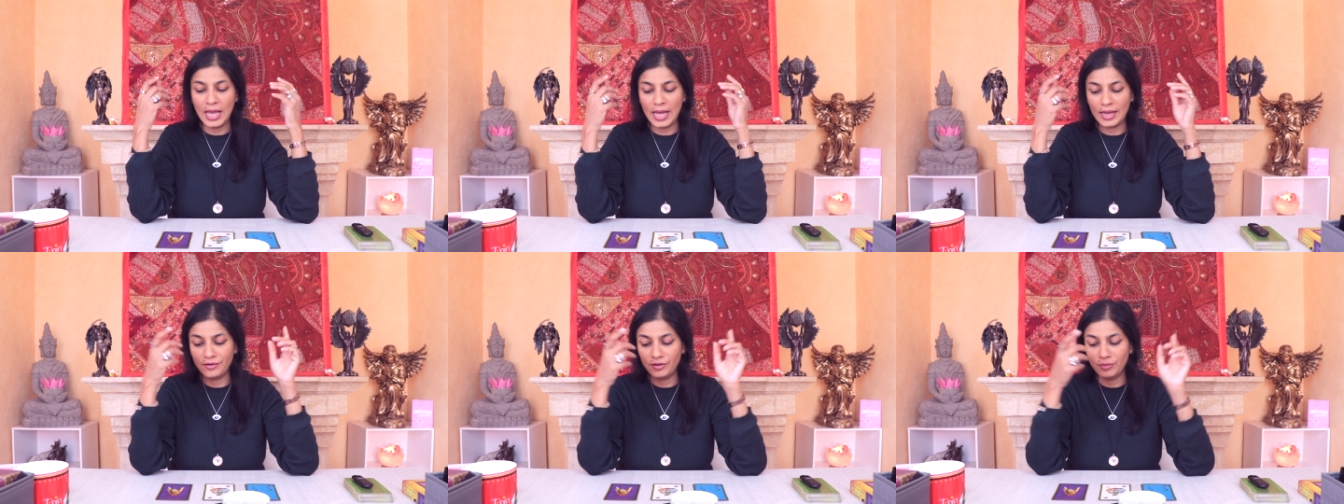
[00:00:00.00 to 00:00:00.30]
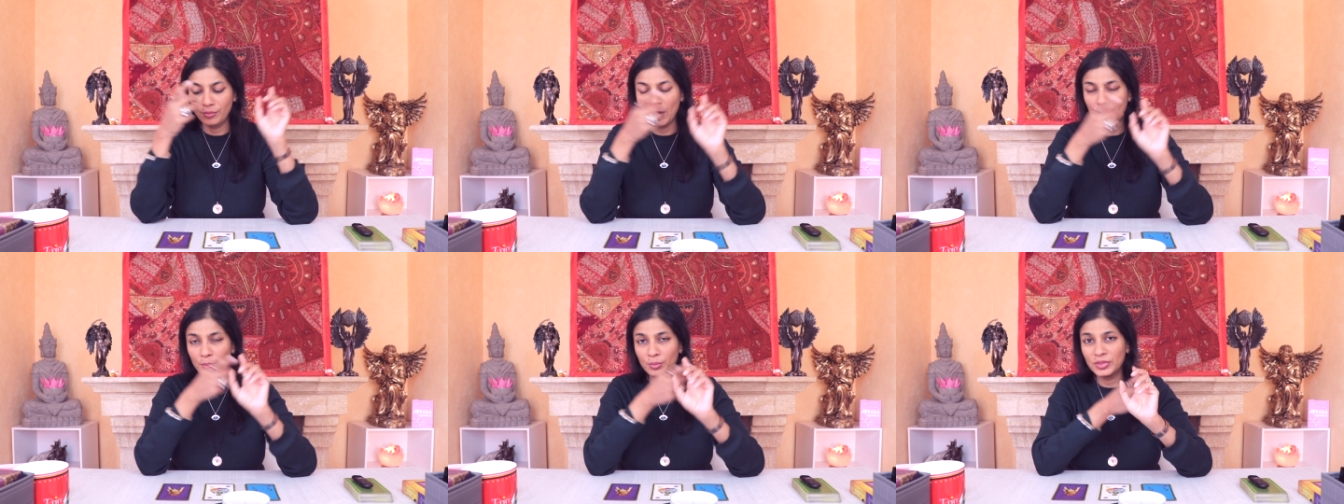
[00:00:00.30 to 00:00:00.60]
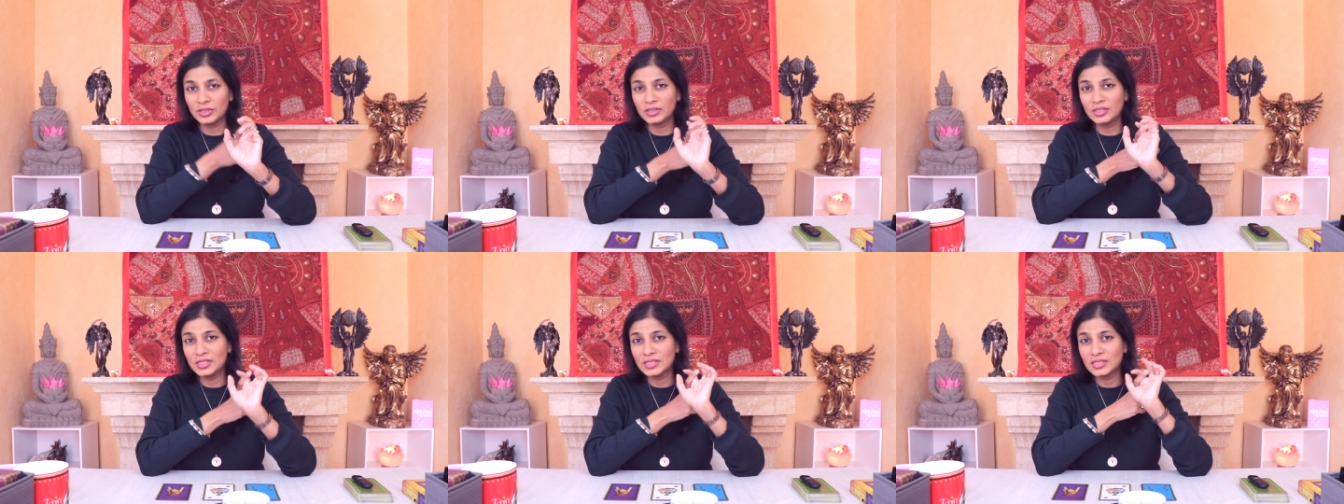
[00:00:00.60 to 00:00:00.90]
And
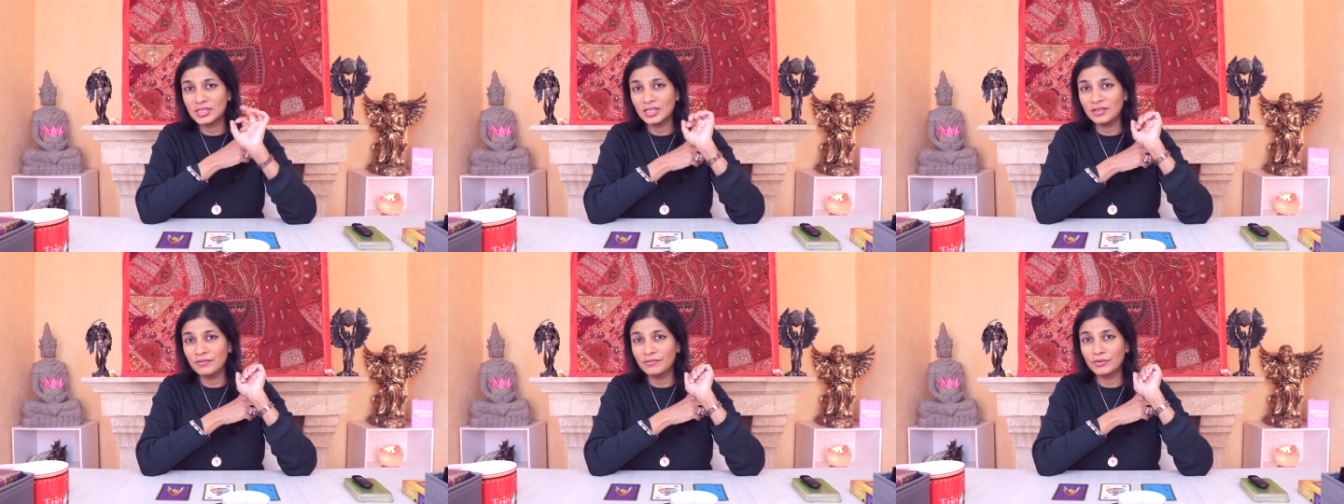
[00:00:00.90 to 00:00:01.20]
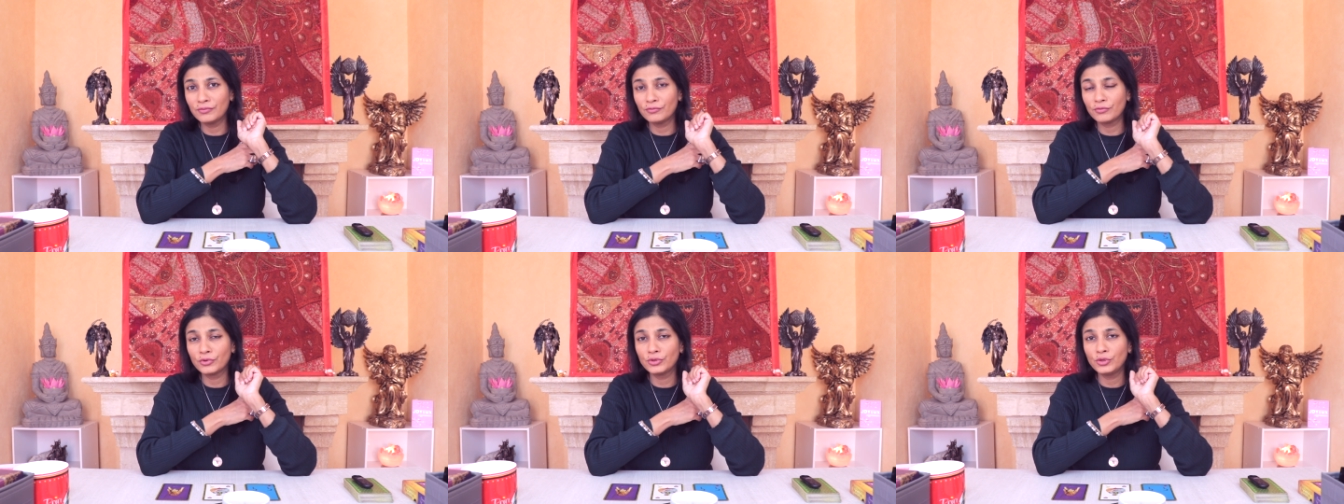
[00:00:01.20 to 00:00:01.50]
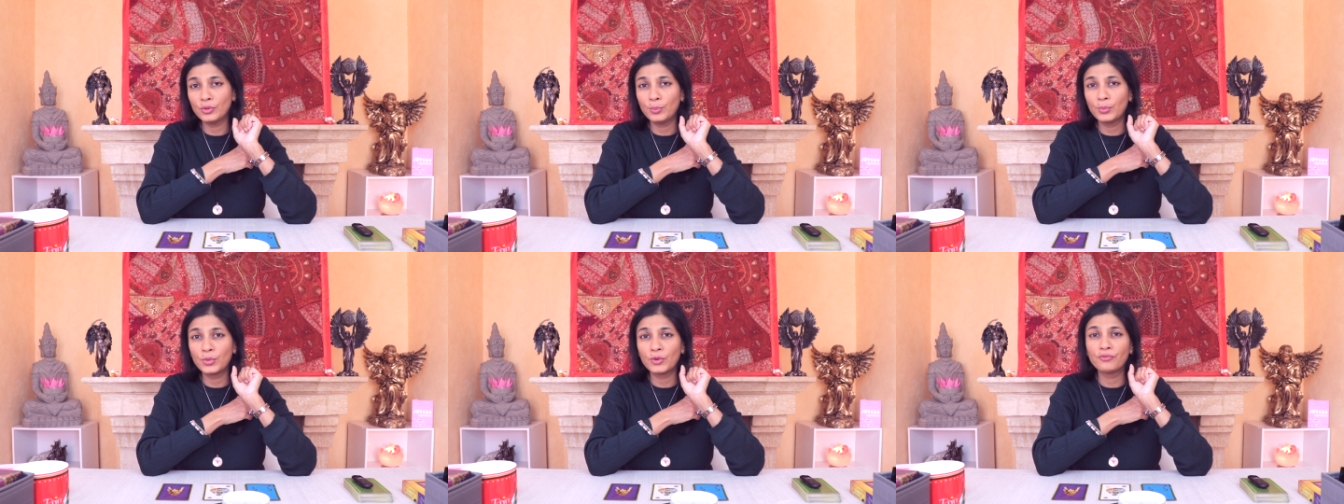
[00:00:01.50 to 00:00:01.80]
remember this even for
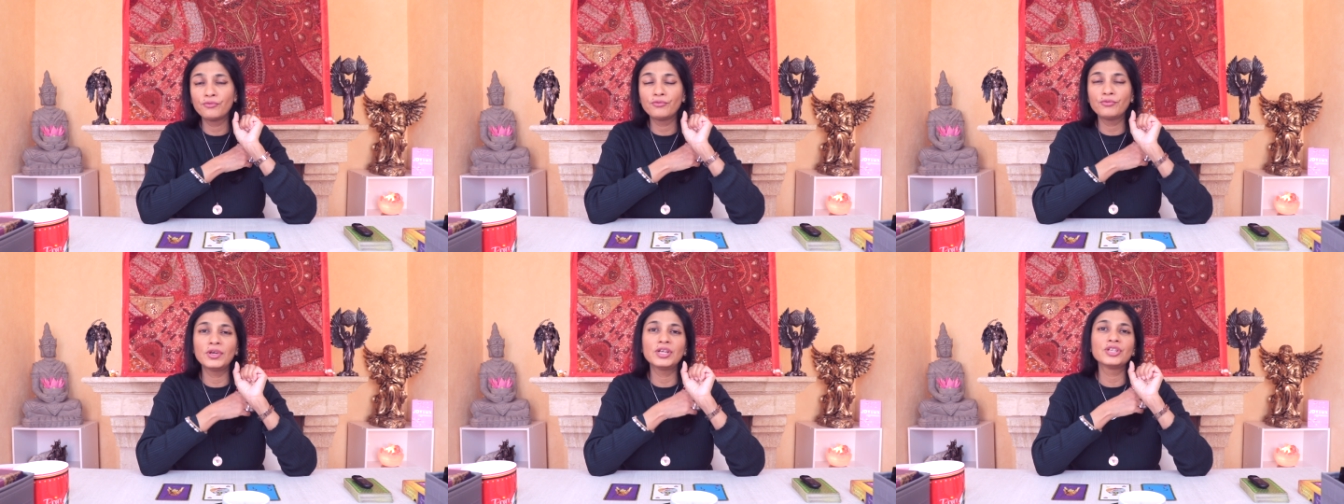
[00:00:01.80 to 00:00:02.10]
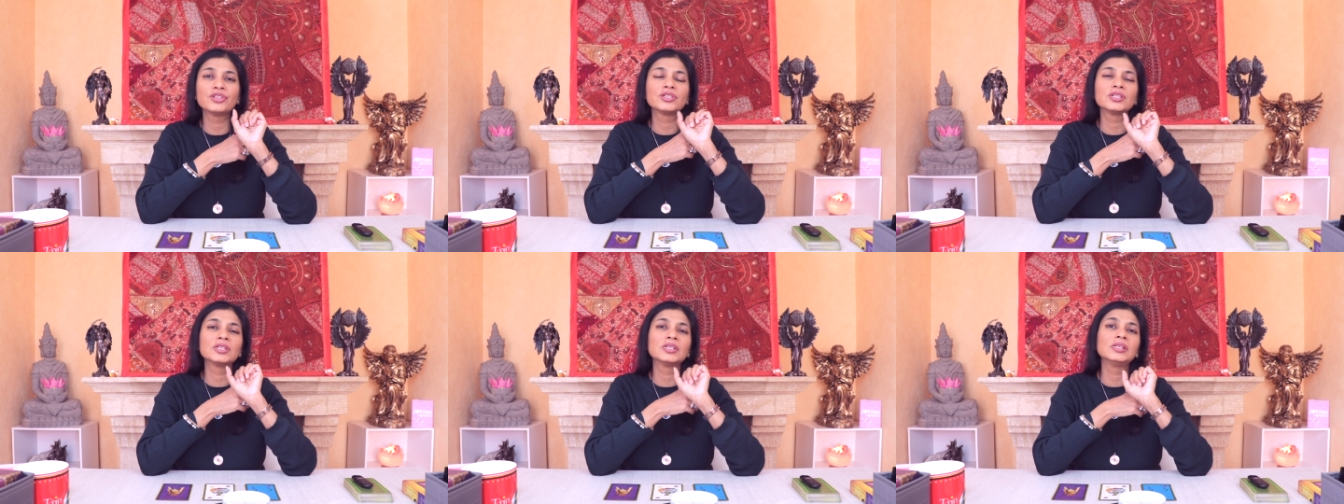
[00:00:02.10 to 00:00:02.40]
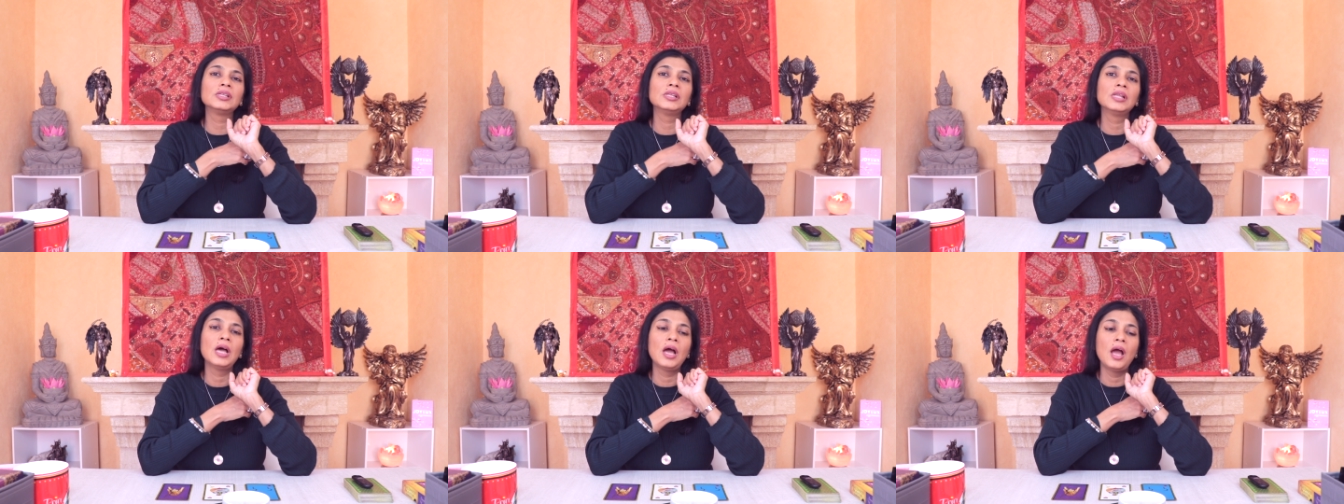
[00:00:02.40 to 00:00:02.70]
your
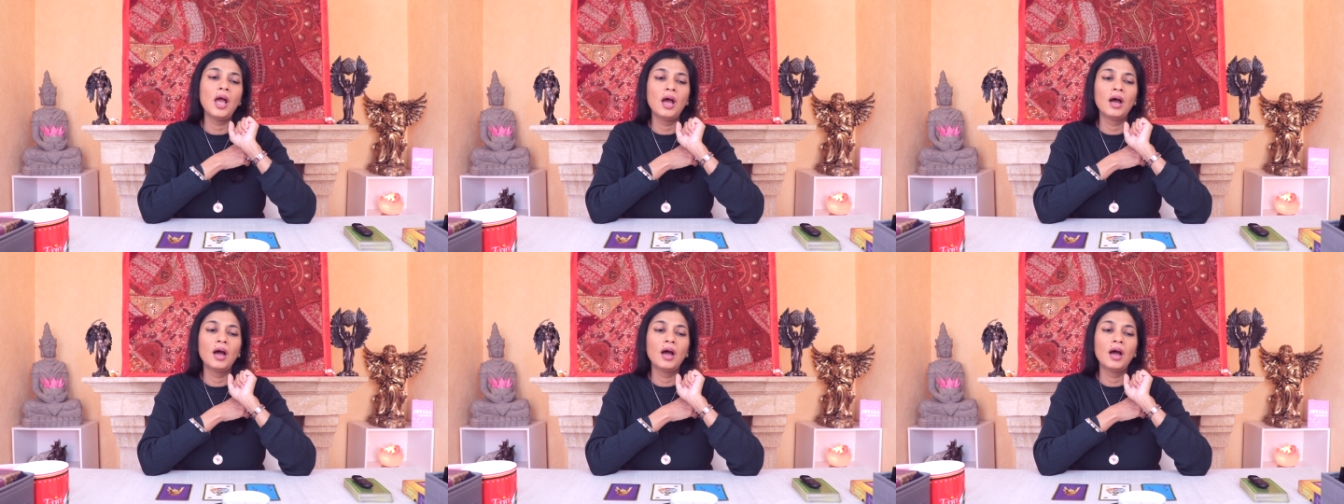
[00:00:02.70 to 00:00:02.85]
professional,